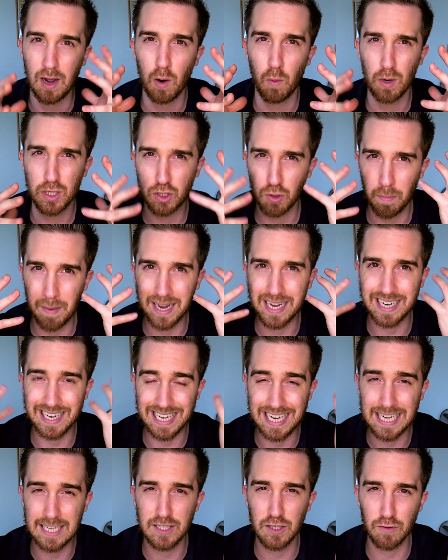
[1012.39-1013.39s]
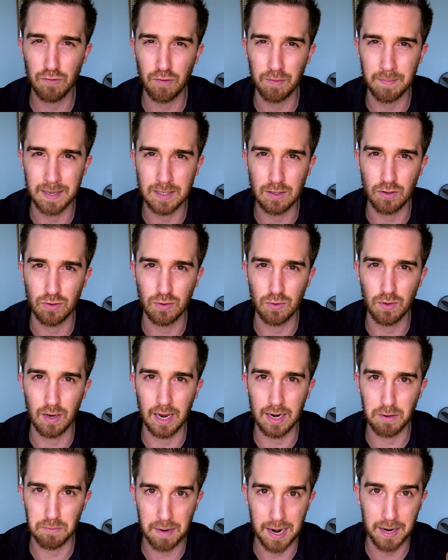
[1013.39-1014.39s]
which will make it easier for me to do
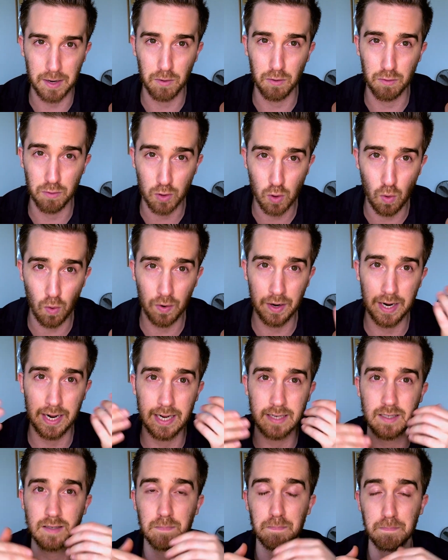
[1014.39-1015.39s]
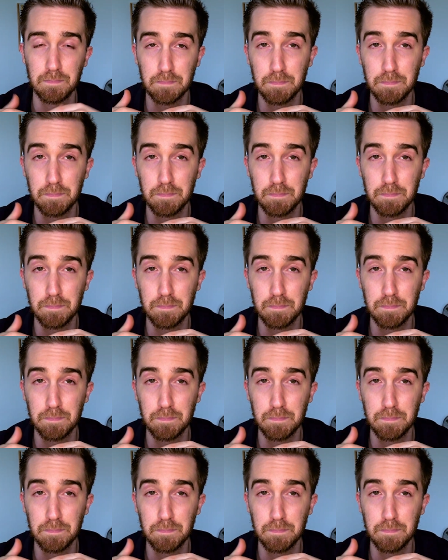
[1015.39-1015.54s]
like regular recordings,